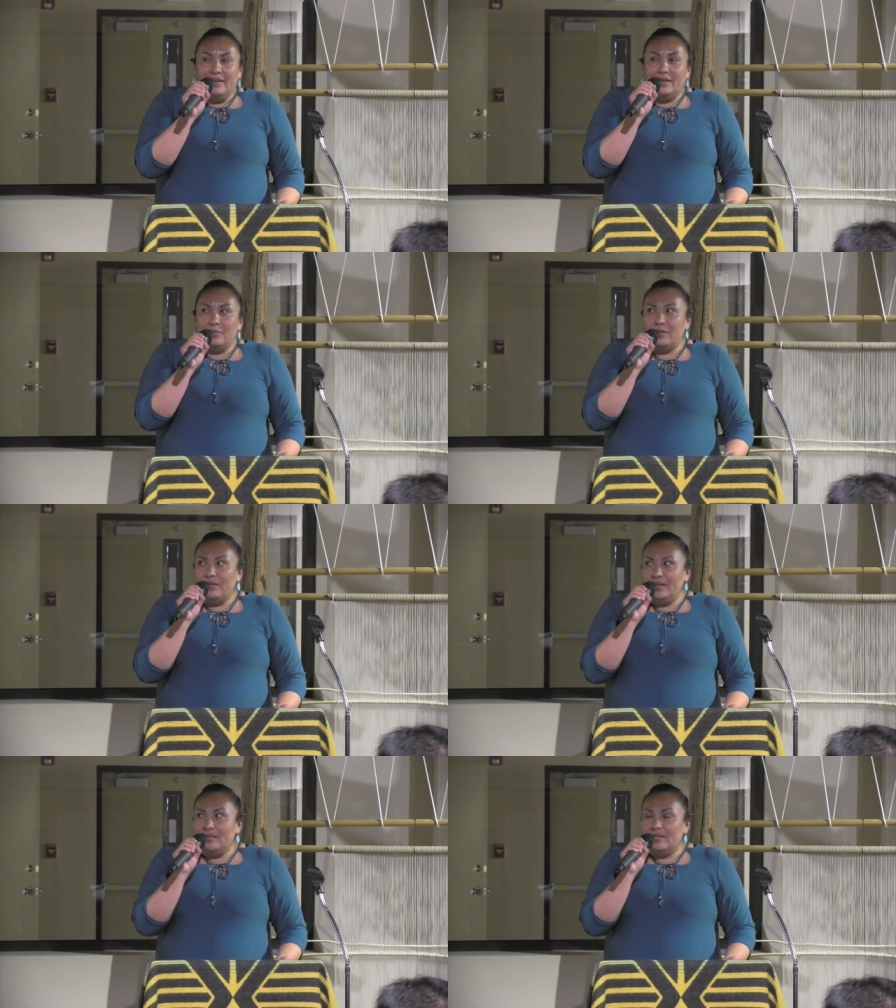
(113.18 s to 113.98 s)
and
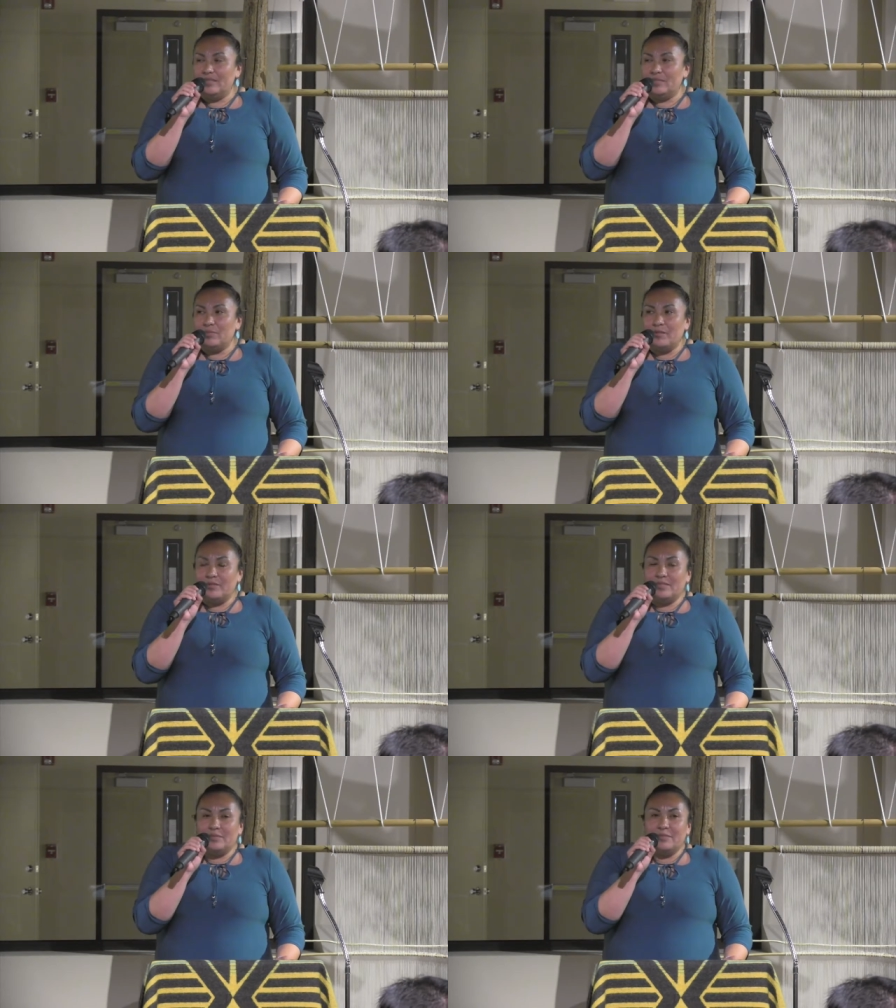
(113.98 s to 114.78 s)
put this small
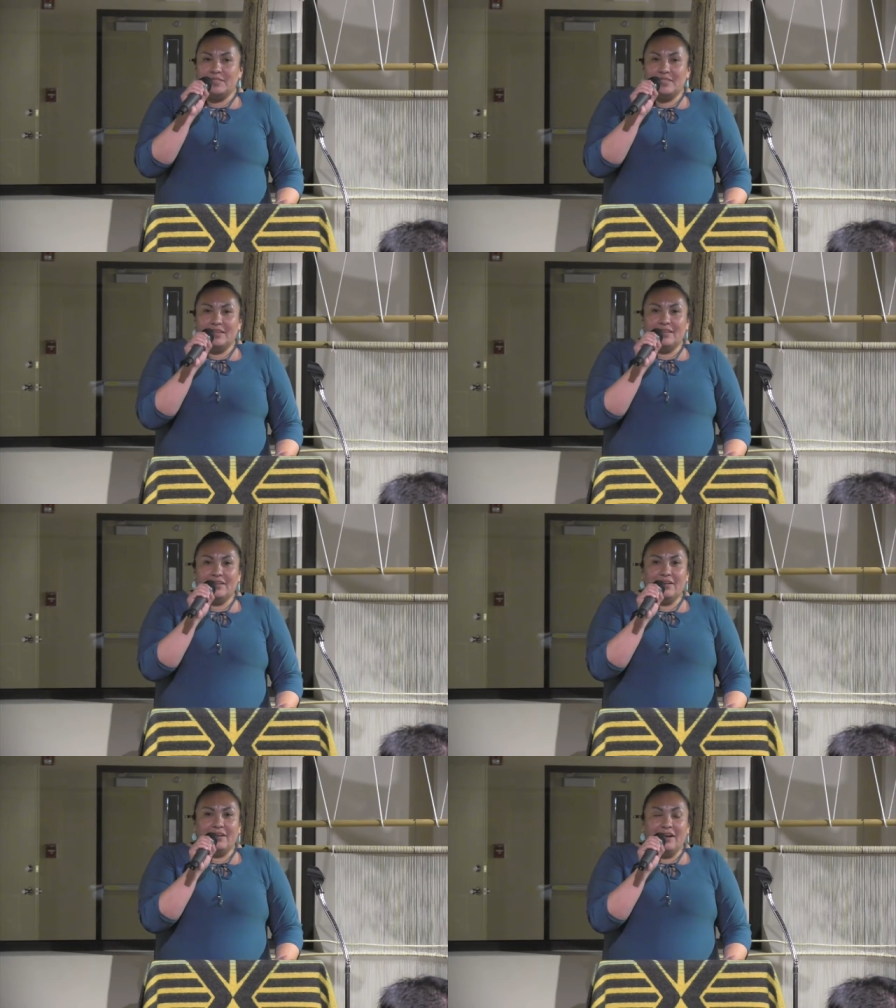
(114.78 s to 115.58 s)
exhibit
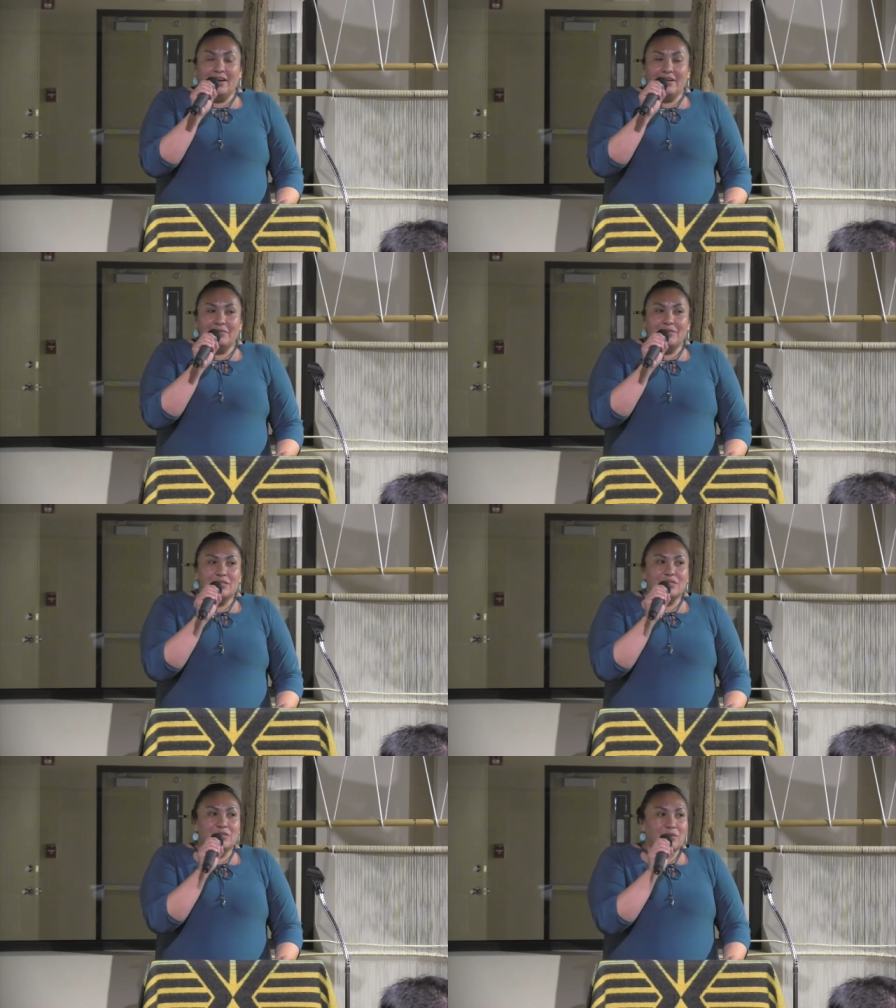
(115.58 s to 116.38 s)
together, I was
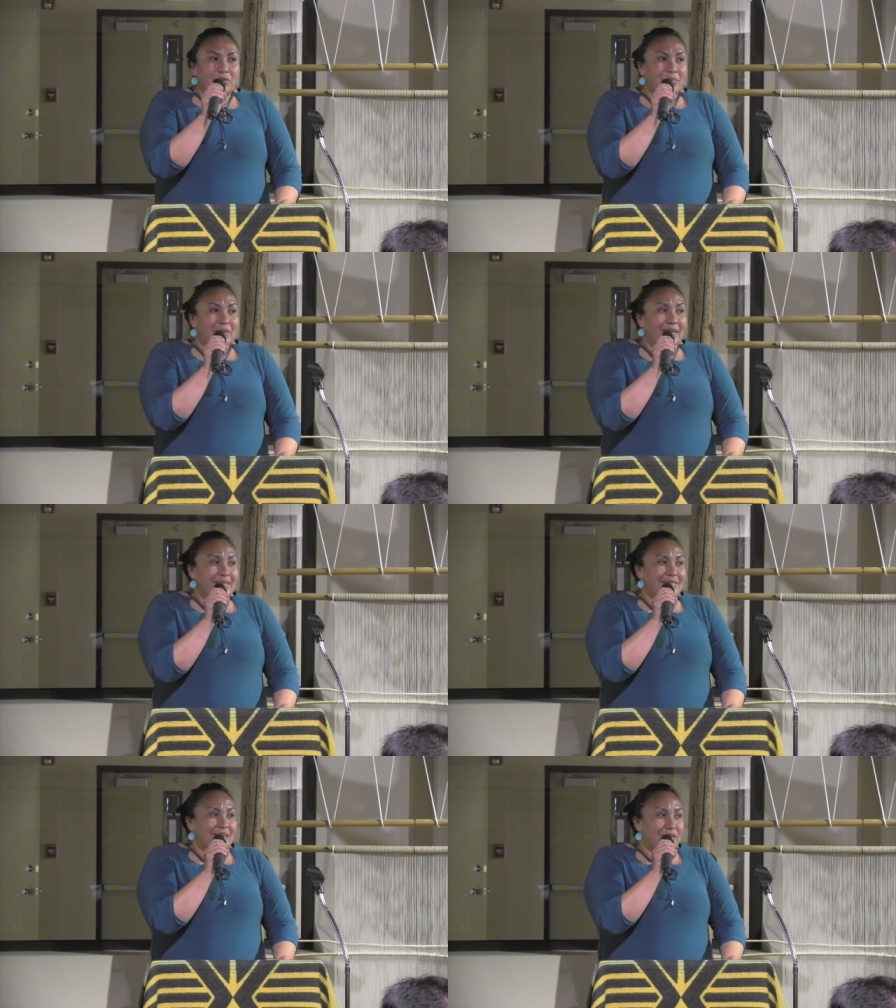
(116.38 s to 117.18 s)
so
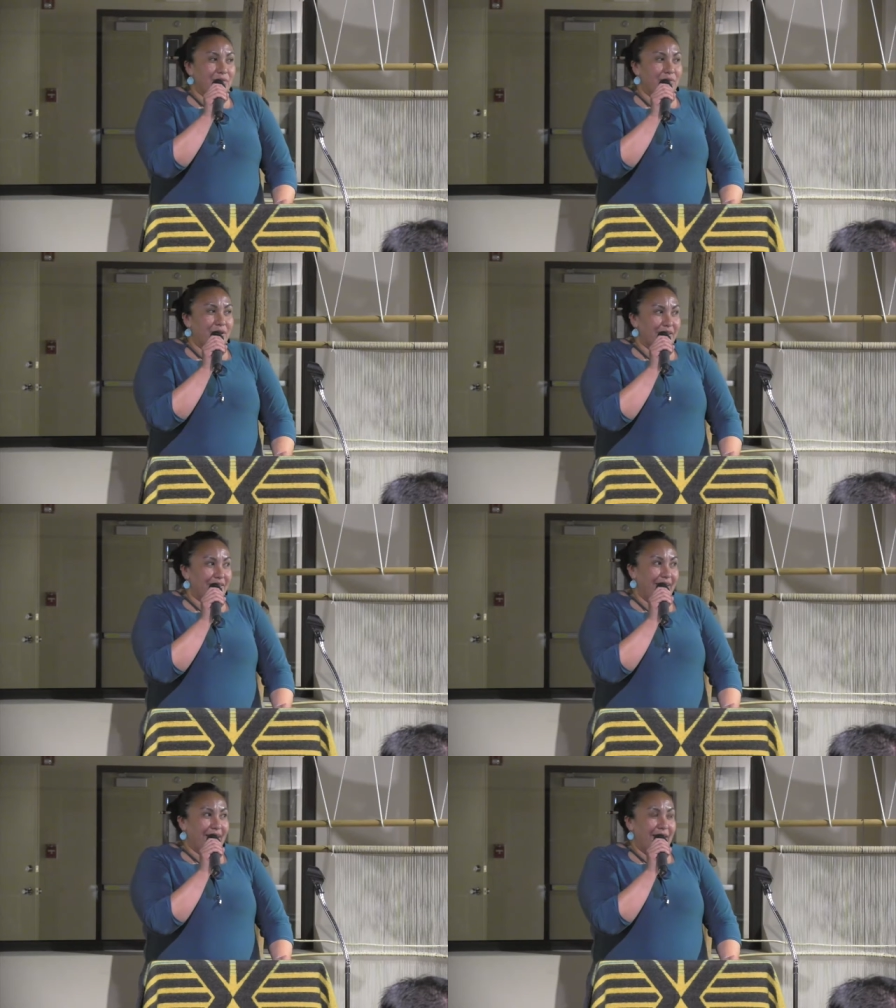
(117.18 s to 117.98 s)
amazed at the work
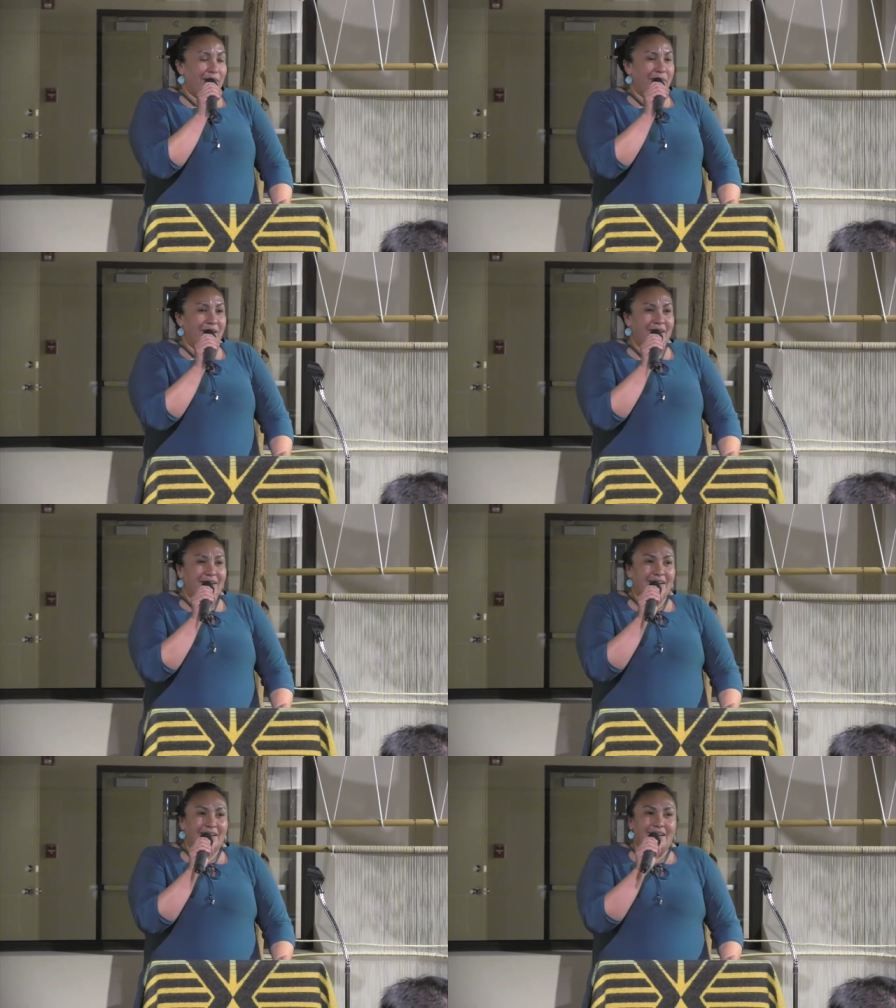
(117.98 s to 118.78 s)
that came in
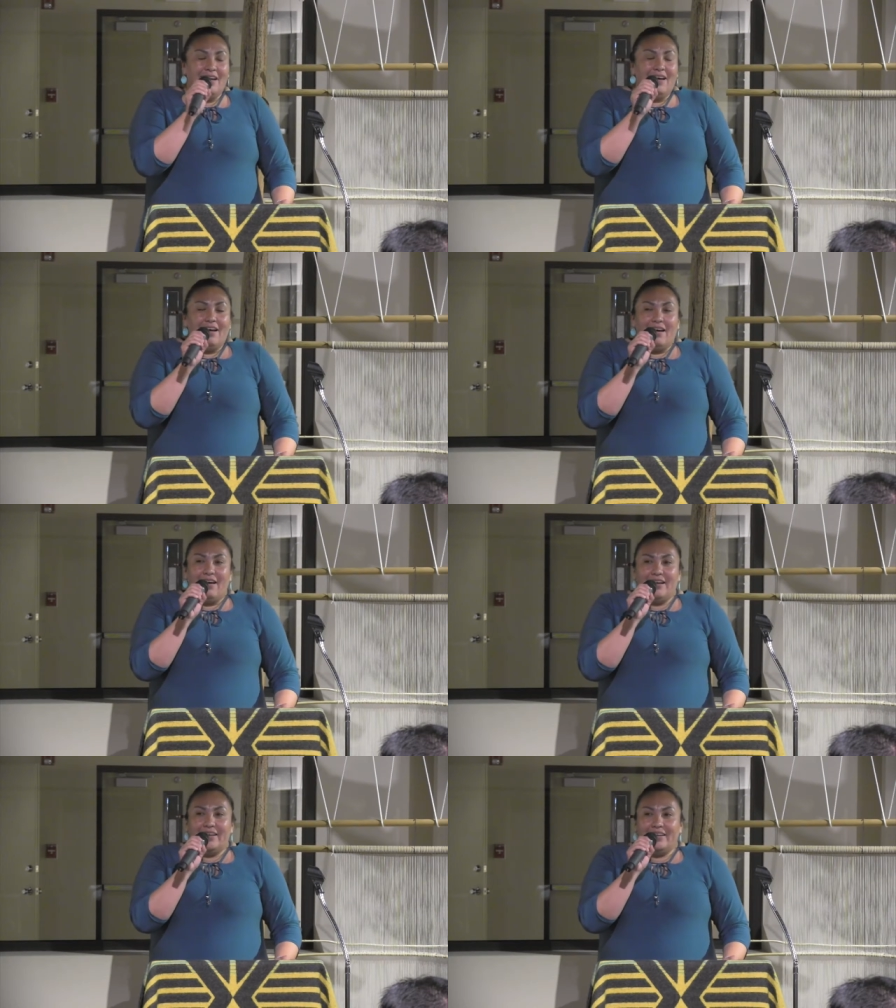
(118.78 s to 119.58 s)
and
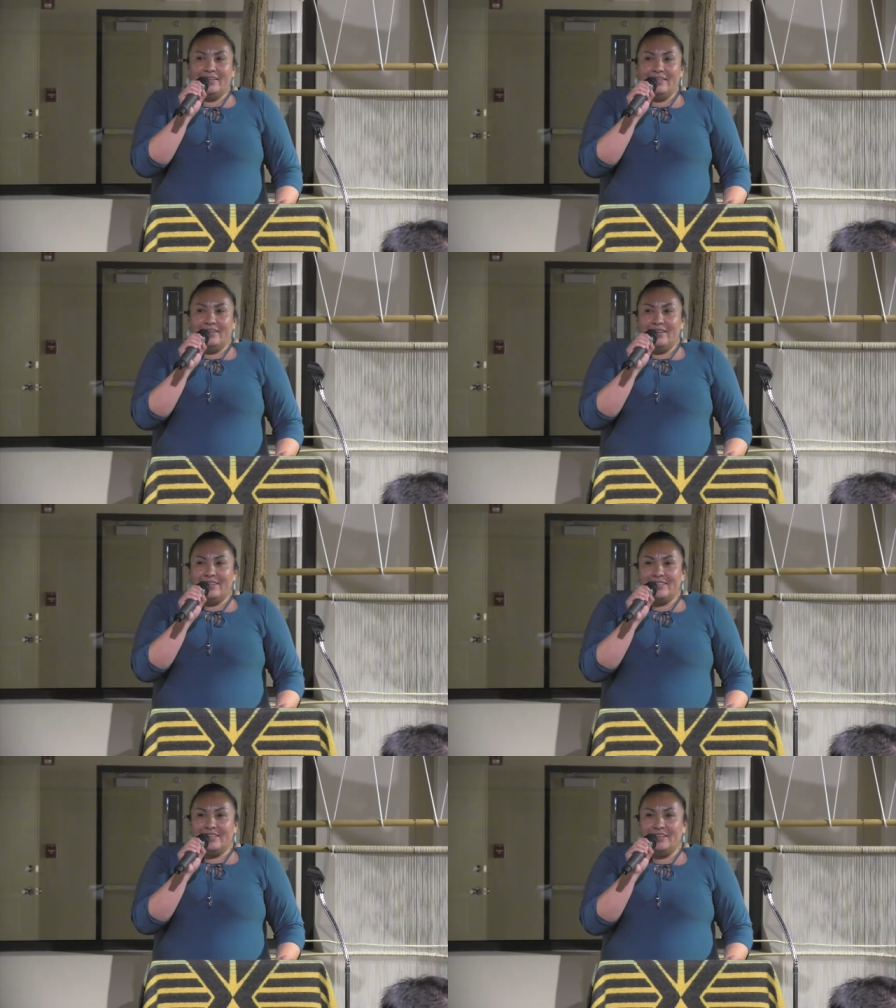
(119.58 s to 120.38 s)
I cannot
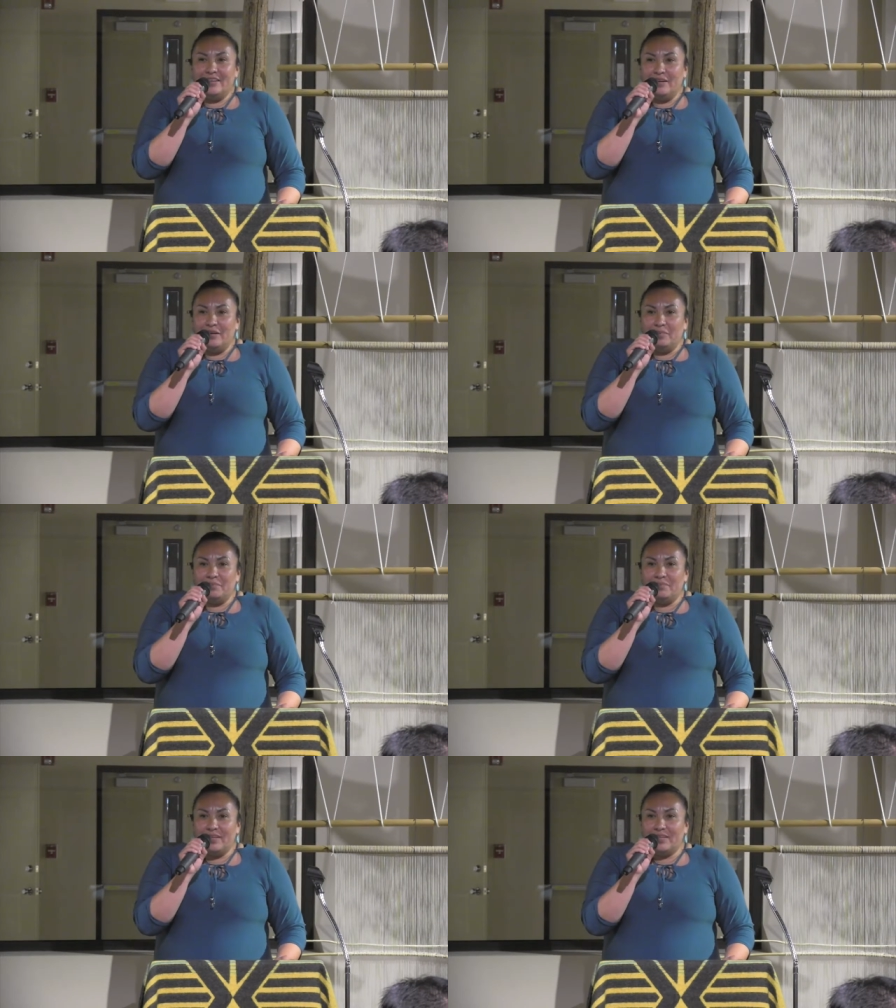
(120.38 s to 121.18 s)

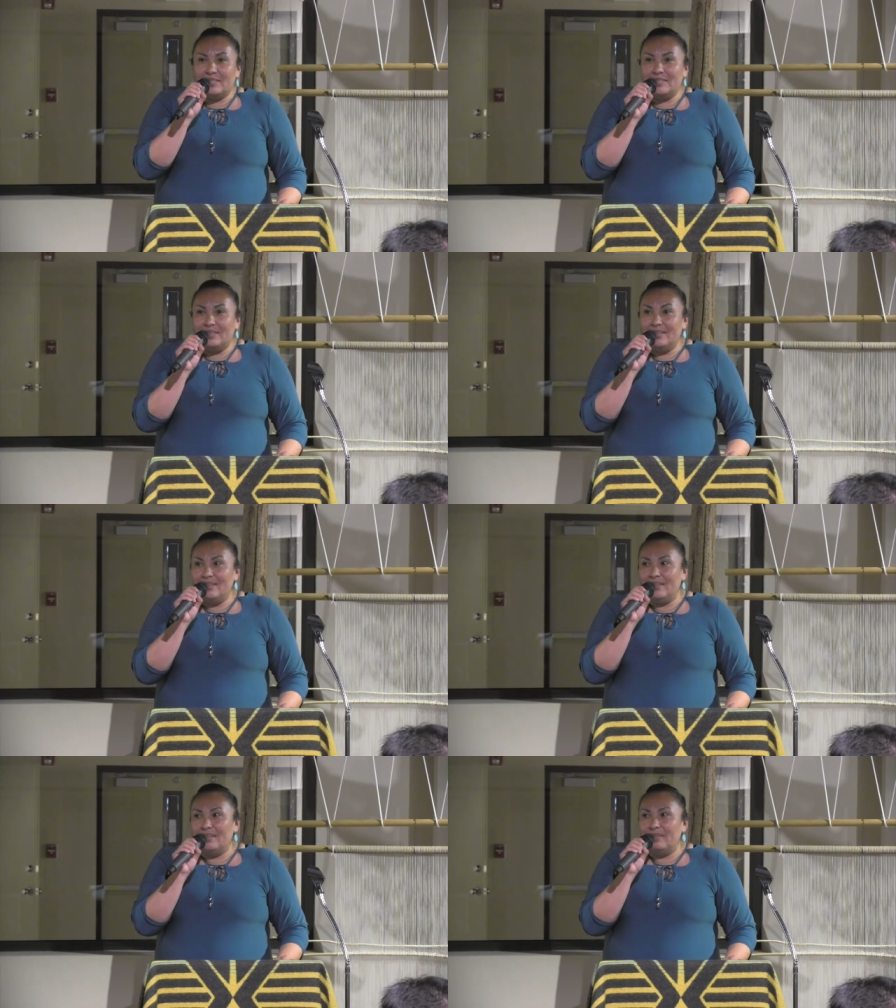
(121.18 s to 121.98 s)
um, extend
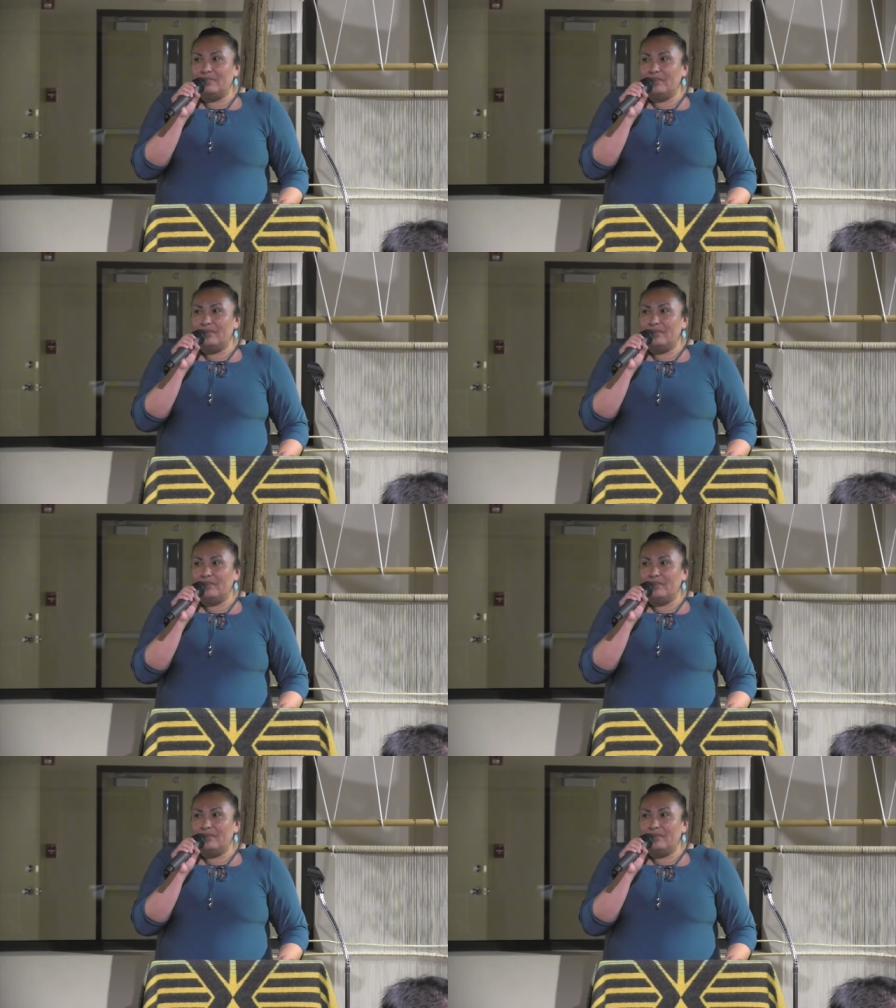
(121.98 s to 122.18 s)
enough